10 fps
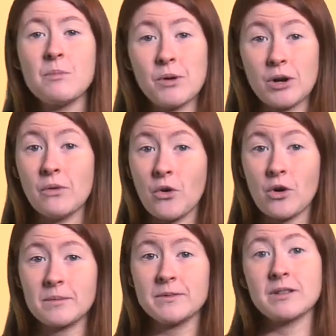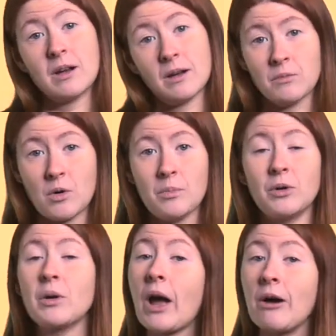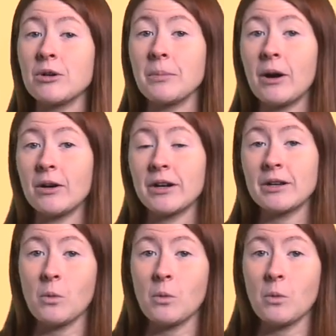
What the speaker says: Book of Orbs, a mobile counterparty